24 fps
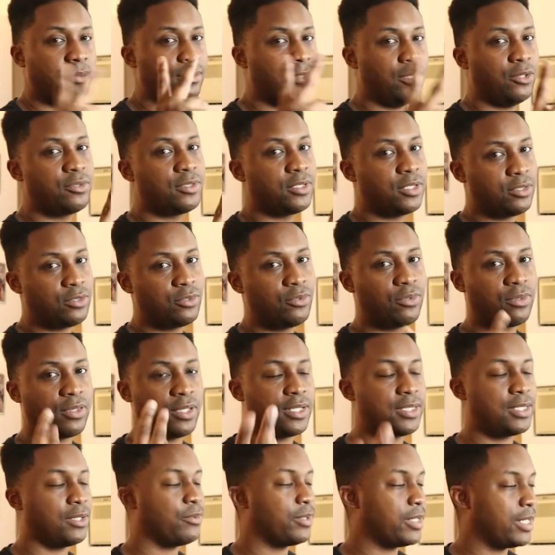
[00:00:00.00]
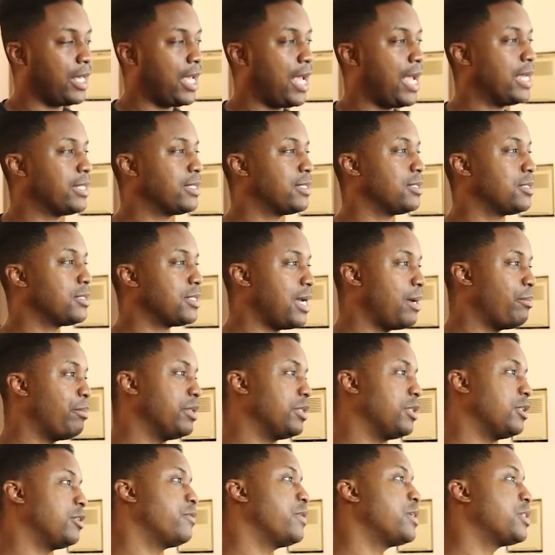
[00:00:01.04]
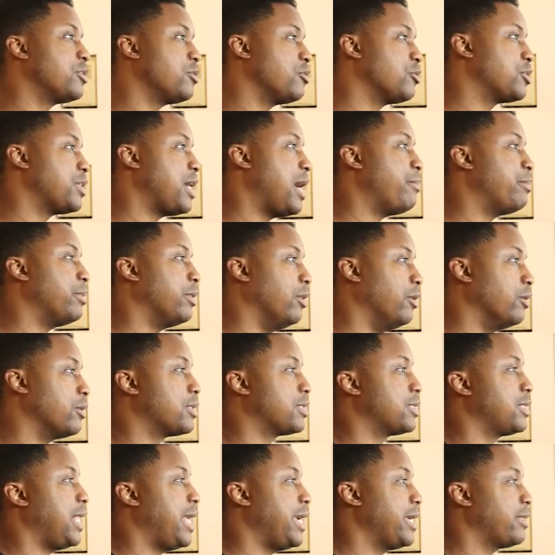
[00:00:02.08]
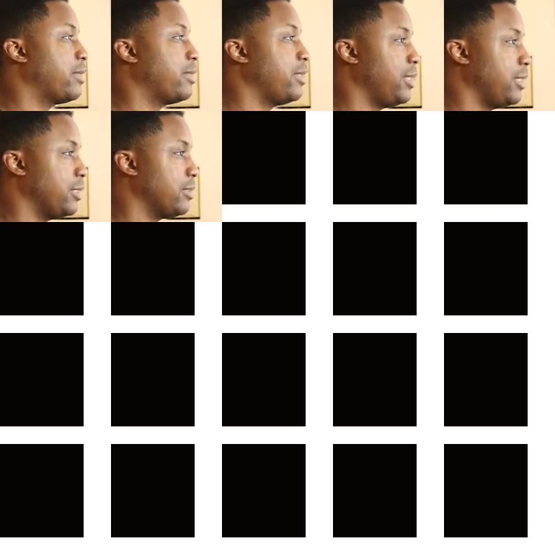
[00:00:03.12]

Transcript: those are the 2 things that we're gonna add to the shop. But the original shop looks like this.